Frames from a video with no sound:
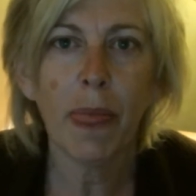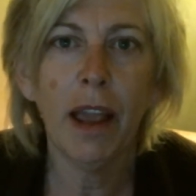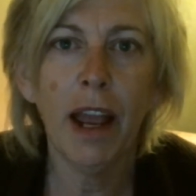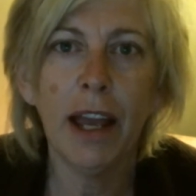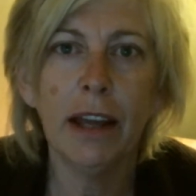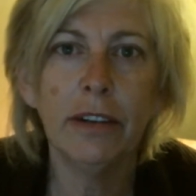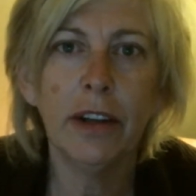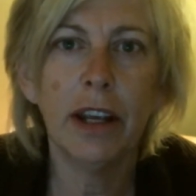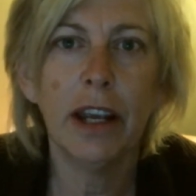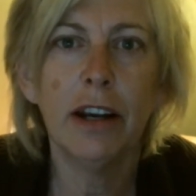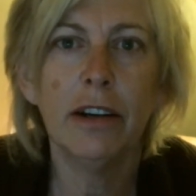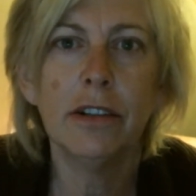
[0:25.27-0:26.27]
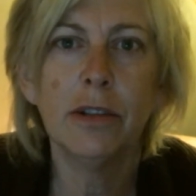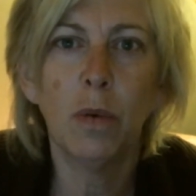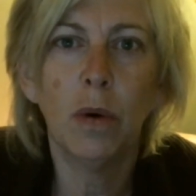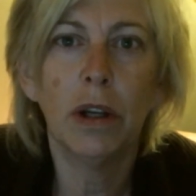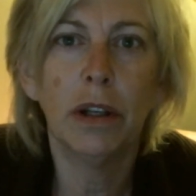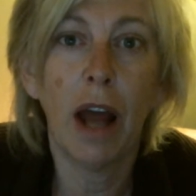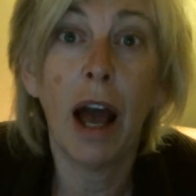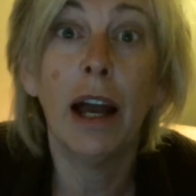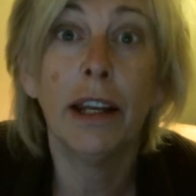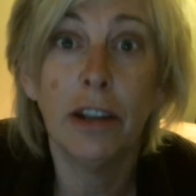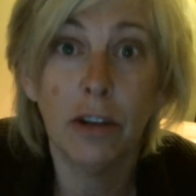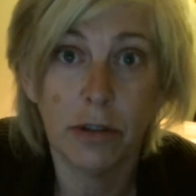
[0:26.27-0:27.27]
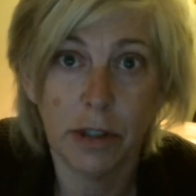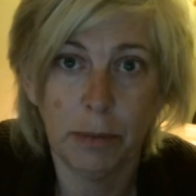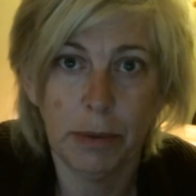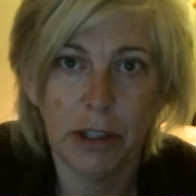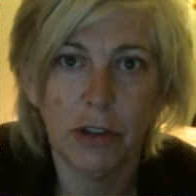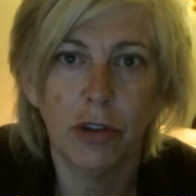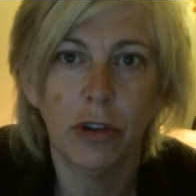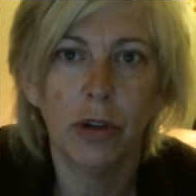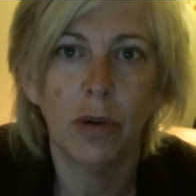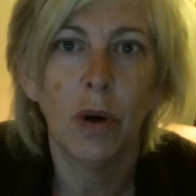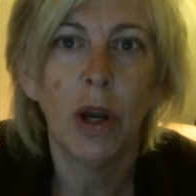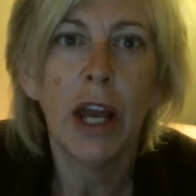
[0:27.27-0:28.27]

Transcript: And here's what I know to be true.